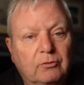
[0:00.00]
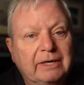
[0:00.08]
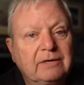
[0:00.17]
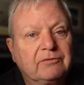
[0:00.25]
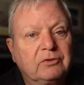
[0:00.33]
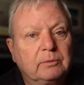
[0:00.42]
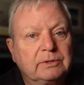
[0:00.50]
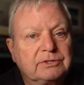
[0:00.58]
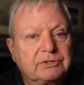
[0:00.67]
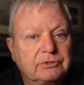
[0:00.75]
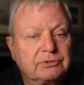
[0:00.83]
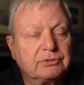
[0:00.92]

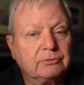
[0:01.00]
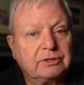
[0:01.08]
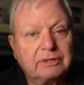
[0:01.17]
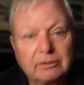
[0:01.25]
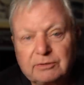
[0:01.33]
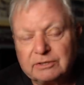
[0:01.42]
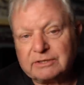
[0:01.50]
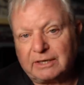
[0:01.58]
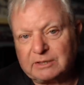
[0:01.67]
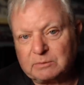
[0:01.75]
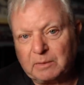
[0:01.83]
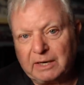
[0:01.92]
influencers to go to
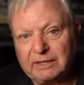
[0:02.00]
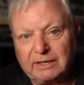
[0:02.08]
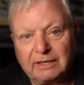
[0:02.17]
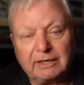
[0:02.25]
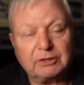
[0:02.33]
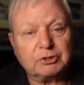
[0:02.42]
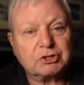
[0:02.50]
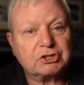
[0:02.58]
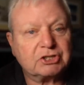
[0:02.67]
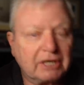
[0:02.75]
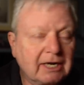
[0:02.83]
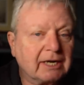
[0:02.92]
Tasmania and
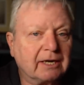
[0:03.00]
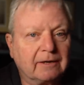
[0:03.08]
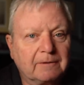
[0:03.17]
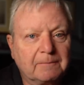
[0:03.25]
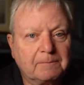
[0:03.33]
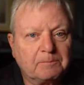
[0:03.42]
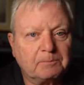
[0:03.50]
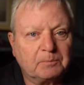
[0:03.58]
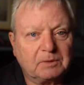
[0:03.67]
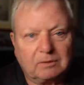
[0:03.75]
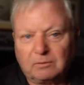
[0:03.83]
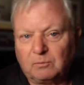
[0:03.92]
share
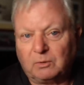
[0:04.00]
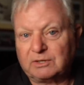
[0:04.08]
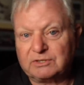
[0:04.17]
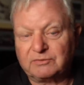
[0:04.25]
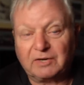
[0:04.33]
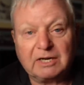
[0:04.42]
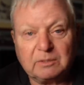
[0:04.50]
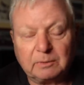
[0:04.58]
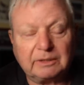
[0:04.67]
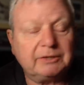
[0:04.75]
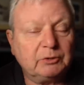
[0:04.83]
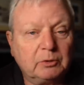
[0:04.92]
what is available
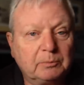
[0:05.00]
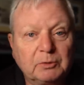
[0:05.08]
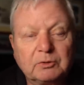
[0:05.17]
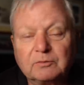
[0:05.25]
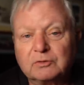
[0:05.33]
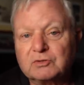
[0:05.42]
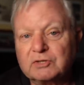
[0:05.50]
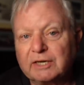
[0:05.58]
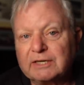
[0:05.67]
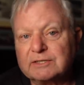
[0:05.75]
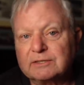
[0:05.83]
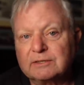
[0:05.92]
in your beautiful
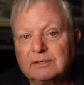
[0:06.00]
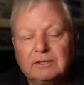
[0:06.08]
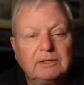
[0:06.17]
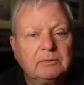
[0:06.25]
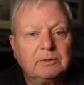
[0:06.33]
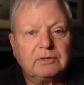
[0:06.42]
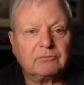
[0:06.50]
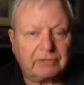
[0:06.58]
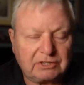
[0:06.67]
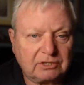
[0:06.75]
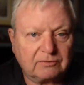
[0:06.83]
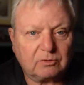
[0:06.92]
state with the
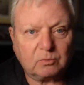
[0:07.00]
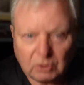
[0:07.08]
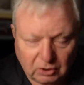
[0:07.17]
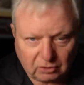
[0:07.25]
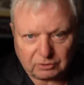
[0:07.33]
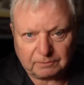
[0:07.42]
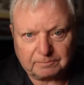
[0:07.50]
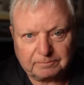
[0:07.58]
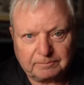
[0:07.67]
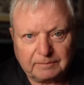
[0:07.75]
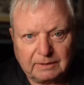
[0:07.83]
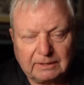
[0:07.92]
rest of the world.
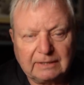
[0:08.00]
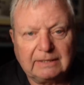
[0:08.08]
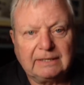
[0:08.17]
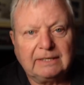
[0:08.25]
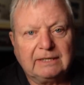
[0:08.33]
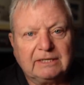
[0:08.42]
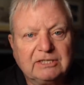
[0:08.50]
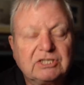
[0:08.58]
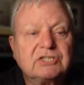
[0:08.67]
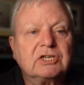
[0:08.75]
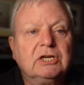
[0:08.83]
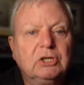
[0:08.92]
This
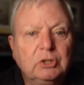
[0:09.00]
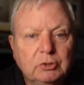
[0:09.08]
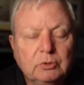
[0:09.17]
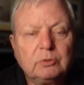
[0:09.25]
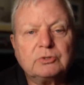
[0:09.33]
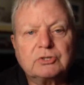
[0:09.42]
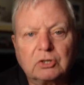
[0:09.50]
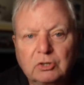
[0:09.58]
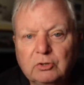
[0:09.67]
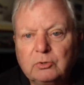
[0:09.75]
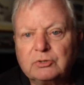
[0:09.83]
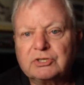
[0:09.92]
is a
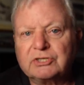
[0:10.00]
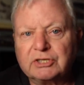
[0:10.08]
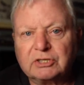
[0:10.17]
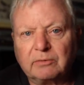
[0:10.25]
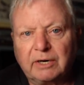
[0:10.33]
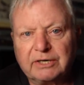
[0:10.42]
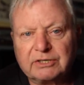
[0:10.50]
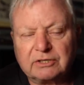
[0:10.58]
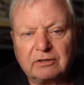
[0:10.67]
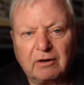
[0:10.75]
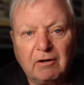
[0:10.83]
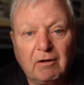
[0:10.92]
lose-lose
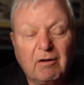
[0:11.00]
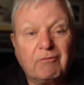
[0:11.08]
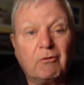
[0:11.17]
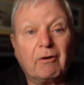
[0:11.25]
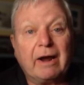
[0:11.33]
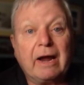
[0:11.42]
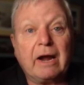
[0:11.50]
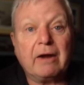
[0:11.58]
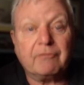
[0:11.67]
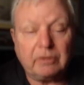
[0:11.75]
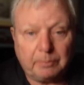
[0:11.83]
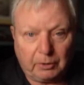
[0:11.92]
situation for
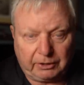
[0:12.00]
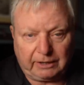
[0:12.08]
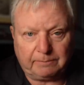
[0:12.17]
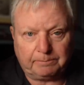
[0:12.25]
everybody.